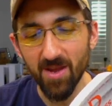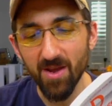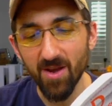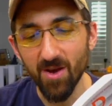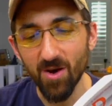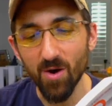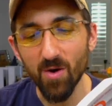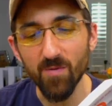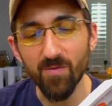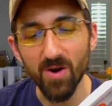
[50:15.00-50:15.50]

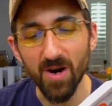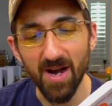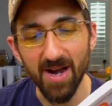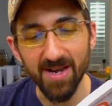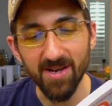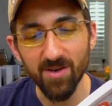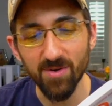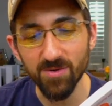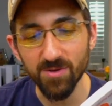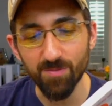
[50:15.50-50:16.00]
Over
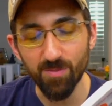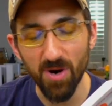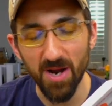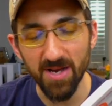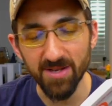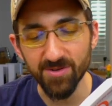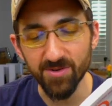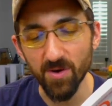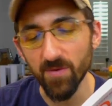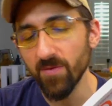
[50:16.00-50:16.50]
Ino's
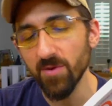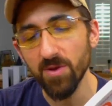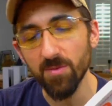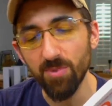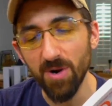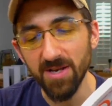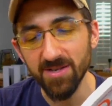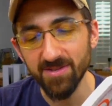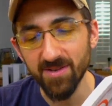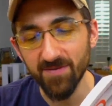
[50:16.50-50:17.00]
breast, over the
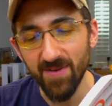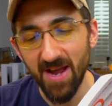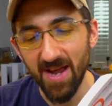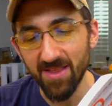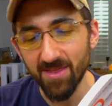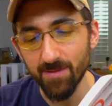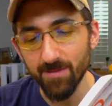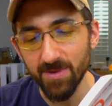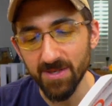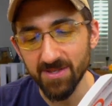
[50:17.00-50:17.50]
breast of
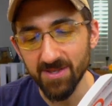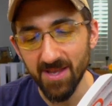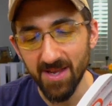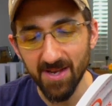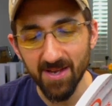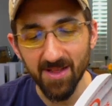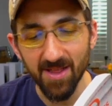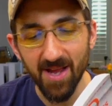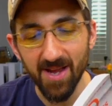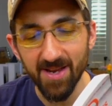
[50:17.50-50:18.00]
Athamas, they
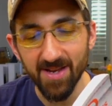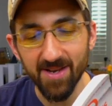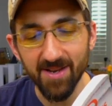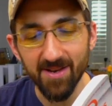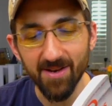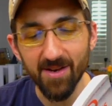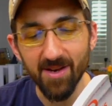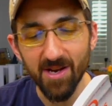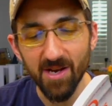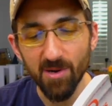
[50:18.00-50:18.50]

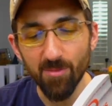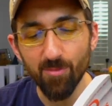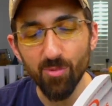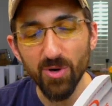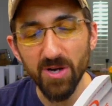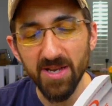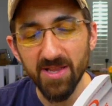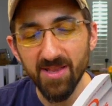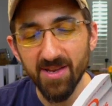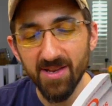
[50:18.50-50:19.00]
glided,
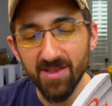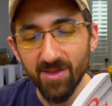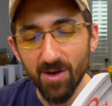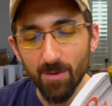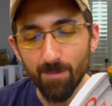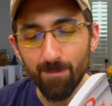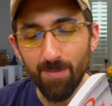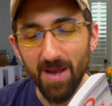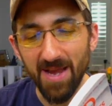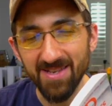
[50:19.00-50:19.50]
breathing their
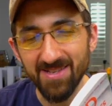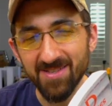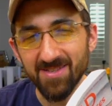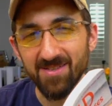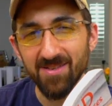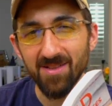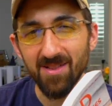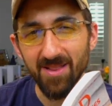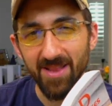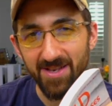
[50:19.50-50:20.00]

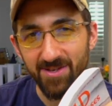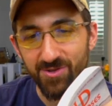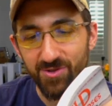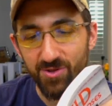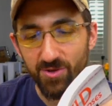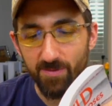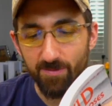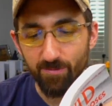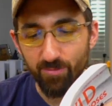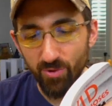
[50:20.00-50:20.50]

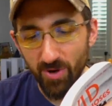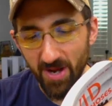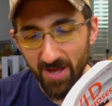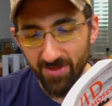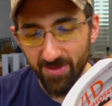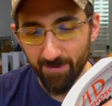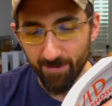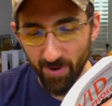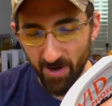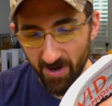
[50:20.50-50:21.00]
pestilential breath
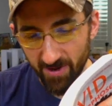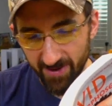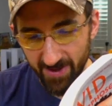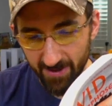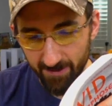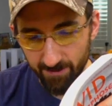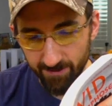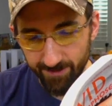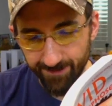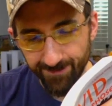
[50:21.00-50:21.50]
upon
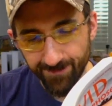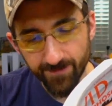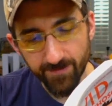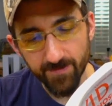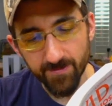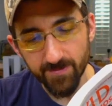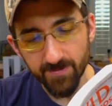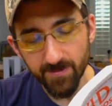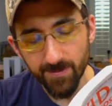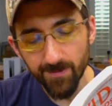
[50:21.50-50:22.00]
them.
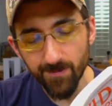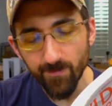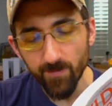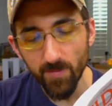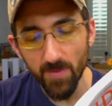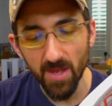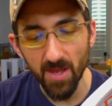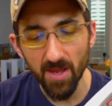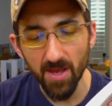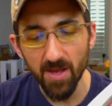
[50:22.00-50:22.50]

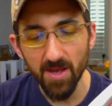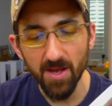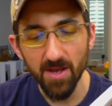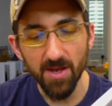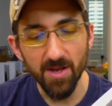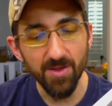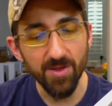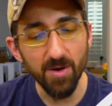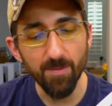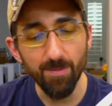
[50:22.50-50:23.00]

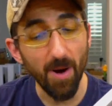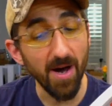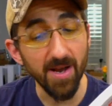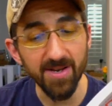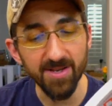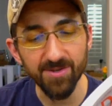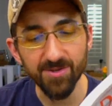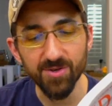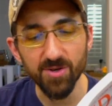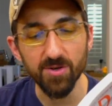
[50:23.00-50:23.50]
Their
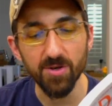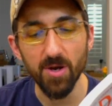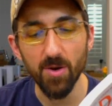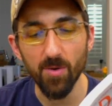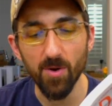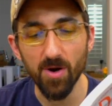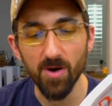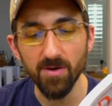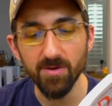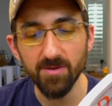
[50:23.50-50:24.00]
bodies took no
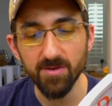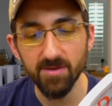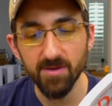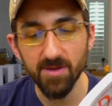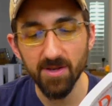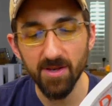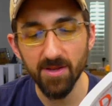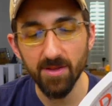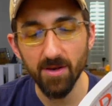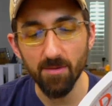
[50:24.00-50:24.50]
hurt,
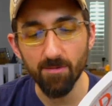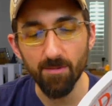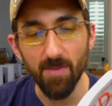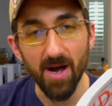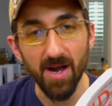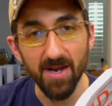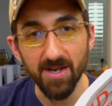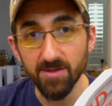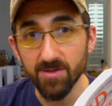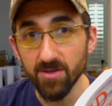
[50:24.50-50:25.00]
their
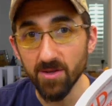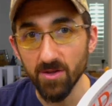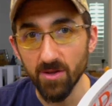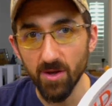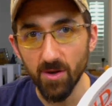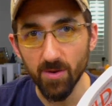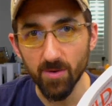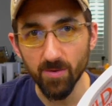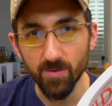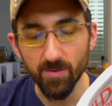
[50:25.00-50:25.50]
minds
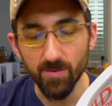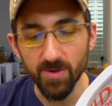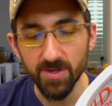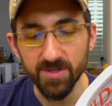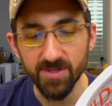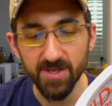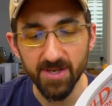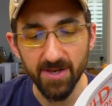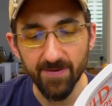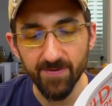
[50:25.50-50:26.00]
alone
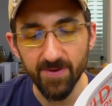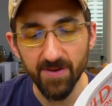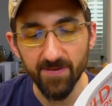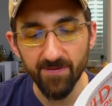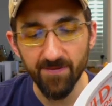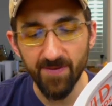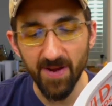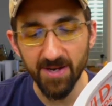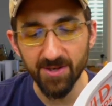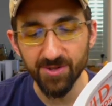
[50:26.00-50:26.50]
received
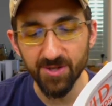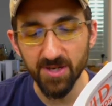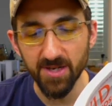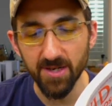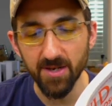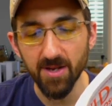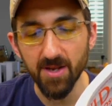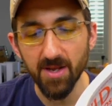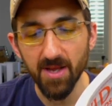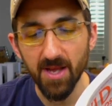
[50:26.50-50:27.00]
infection,
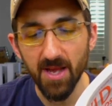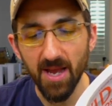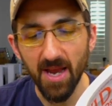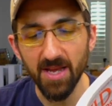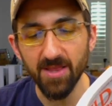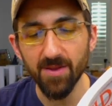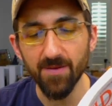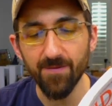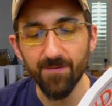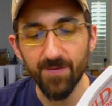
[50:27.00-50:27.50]
and
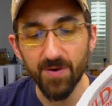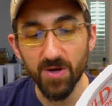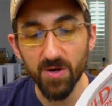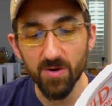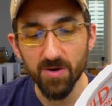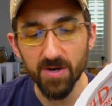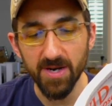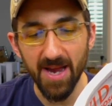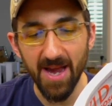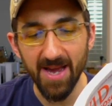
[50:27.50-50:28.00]
the
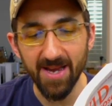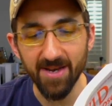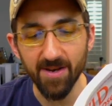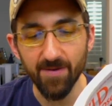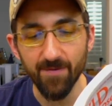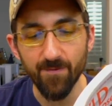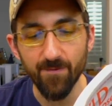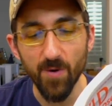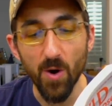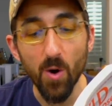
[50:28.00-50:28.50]
Fury added
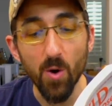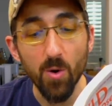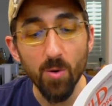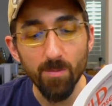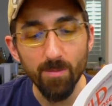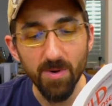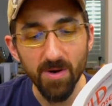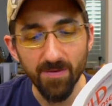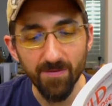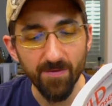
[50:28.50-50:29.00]

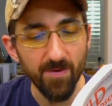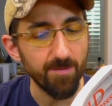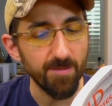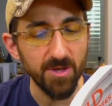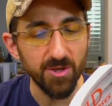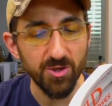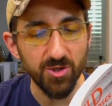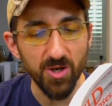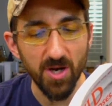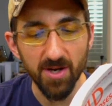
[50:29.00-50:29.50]
foam from the
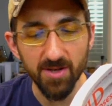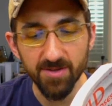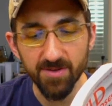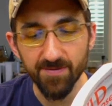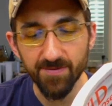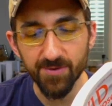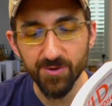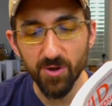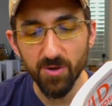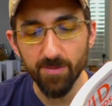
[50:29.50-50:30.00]
jaws of
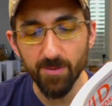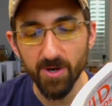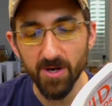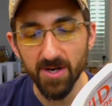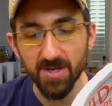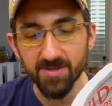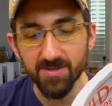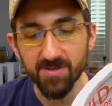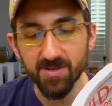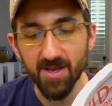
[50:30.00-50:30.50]

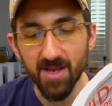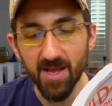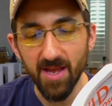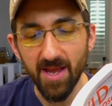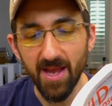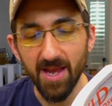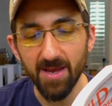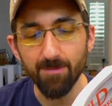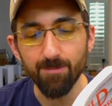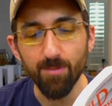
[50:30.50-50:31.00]
Cerberus,
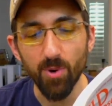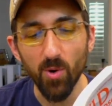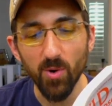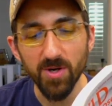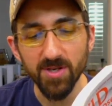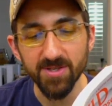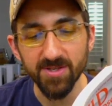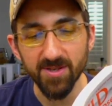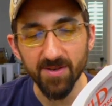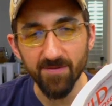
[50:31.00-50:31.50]
and
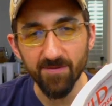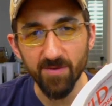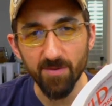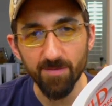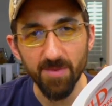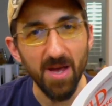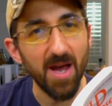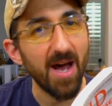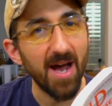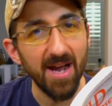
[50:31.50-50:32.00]
poison from the
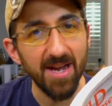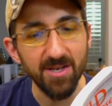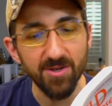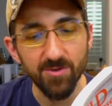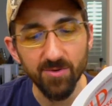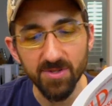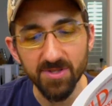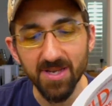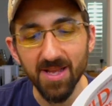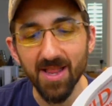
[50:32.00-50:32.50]

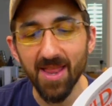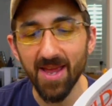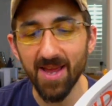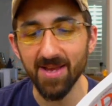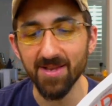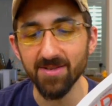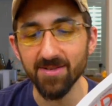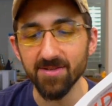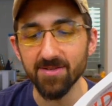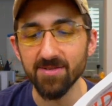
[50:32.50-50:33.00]
Hydra's
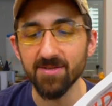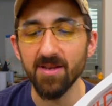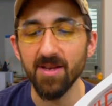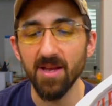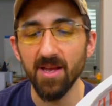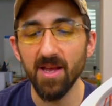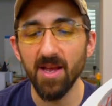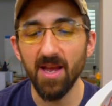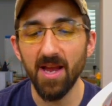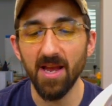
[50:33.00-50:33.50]
glands,
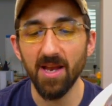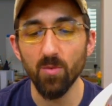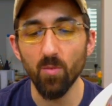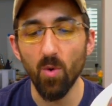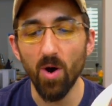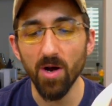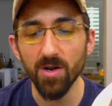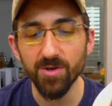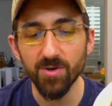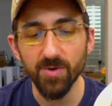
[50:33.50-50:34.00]
and
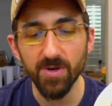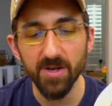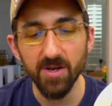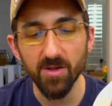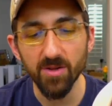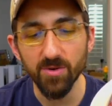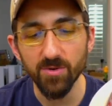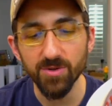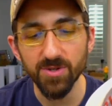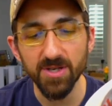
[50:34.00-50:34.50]
wandering
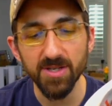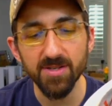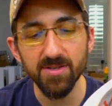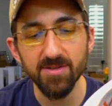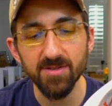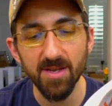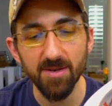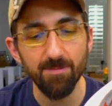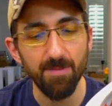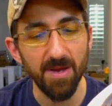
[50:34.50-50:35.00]
illusions
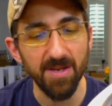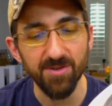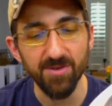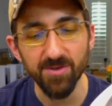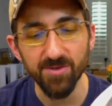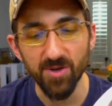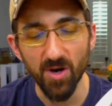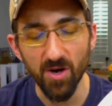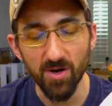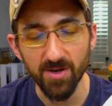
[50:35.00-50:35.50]
and mental
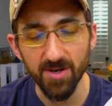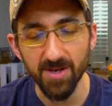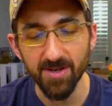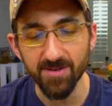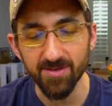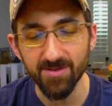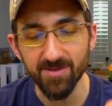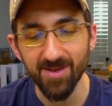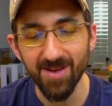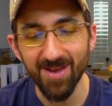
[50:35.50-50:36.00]

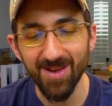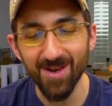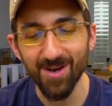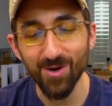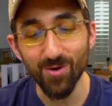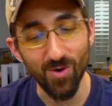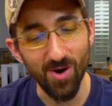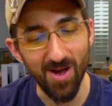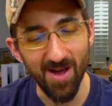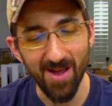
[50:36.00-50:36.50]
darkness,
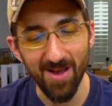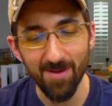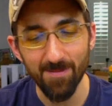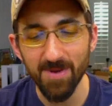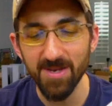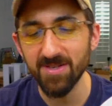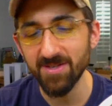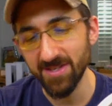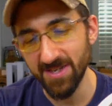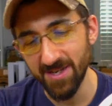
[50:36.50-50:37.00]
crime
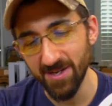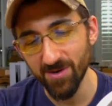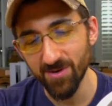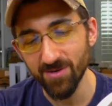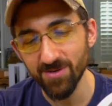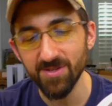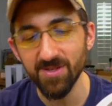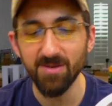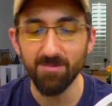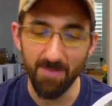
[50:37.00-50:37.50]
and
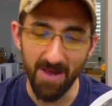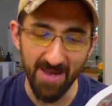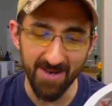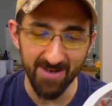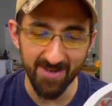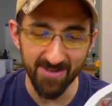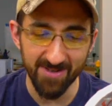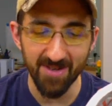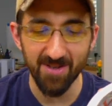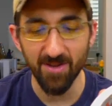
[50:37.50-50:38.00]
tears and
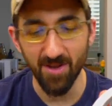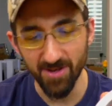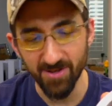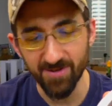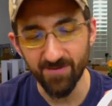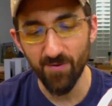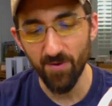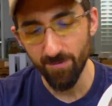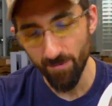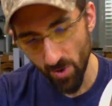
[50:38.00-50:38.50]
madness and lust
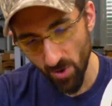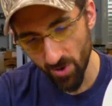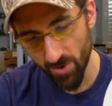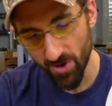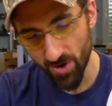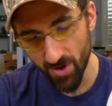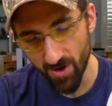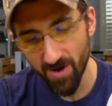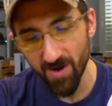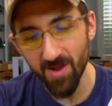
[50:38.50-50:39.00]
for
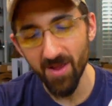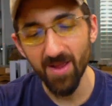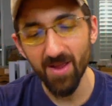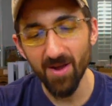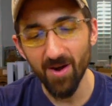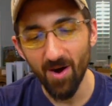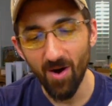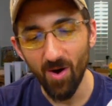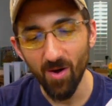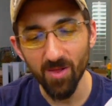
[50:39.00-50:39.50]
murder,
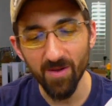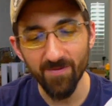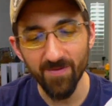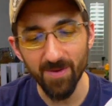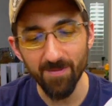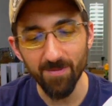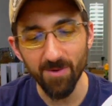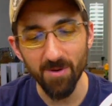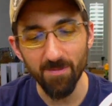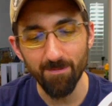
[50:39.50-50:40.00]
all of
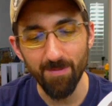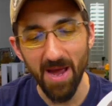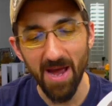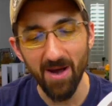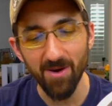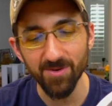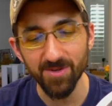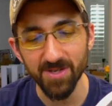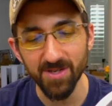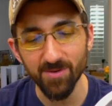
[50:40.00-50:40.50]
them
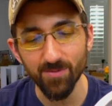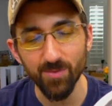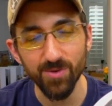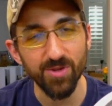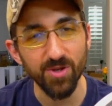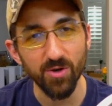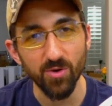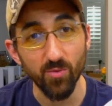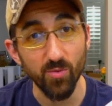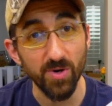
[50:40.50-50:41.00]
compounded with the
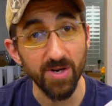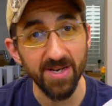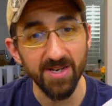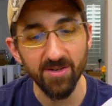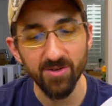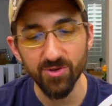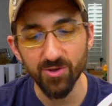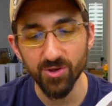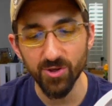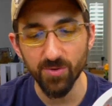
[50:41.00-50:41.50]
green
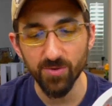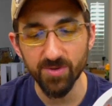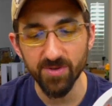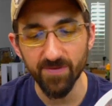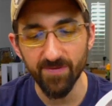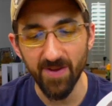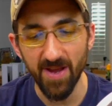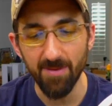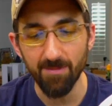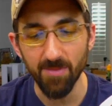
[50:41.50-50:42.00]
juice
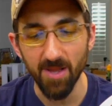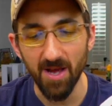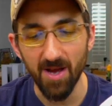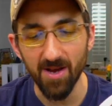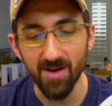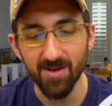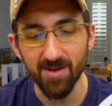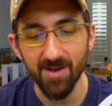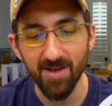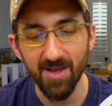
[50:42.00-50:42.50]
of
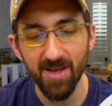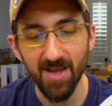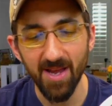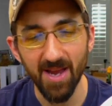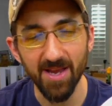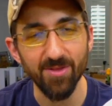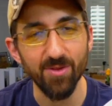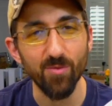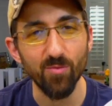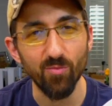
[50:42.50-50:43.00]
hemlock
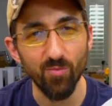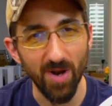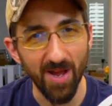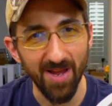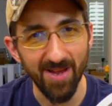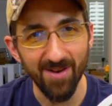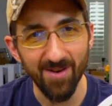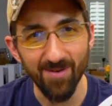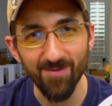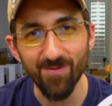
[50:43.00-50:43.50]
and the
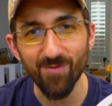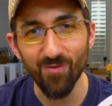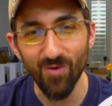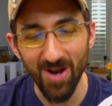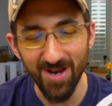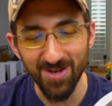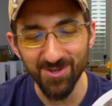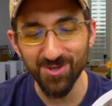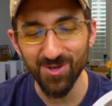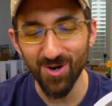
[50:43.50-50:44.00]
red of
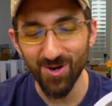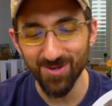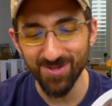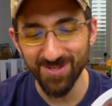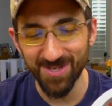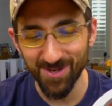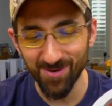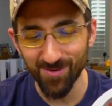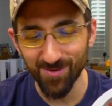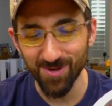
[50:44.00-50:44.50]
fresh
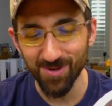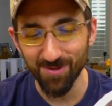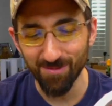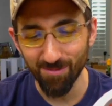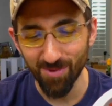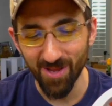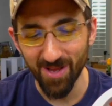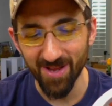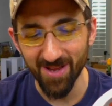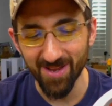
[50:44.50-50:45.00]
arterial
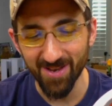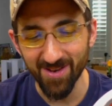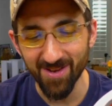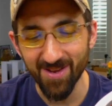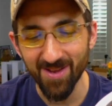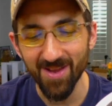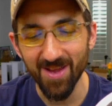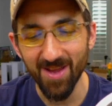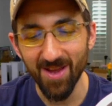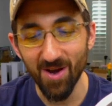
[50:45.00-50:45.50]
blood,
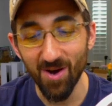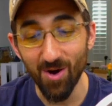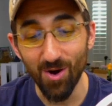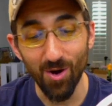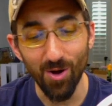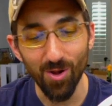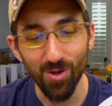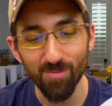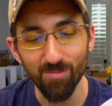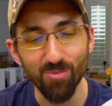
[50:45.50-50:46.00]

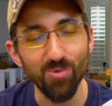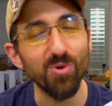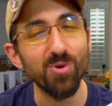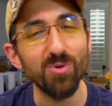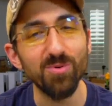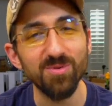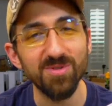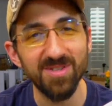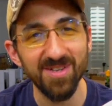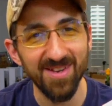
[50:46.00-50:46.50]
all
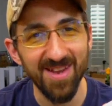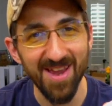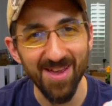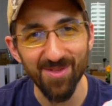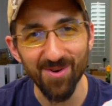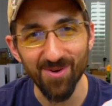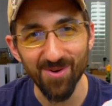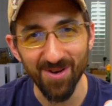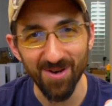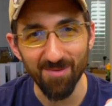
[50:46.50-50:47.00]
brewed
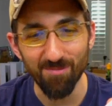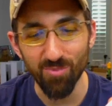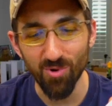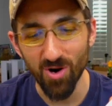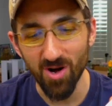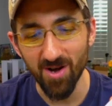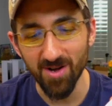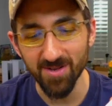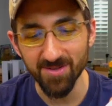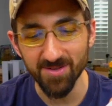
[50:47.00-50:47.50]
together in a
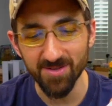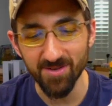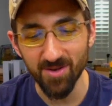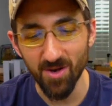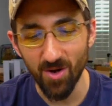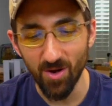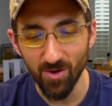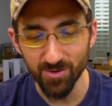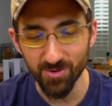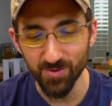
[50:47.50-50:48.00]
bronze
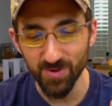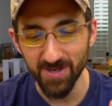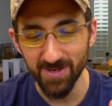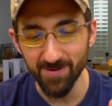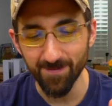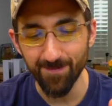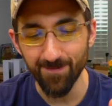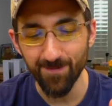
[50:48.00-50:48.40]
cauldron.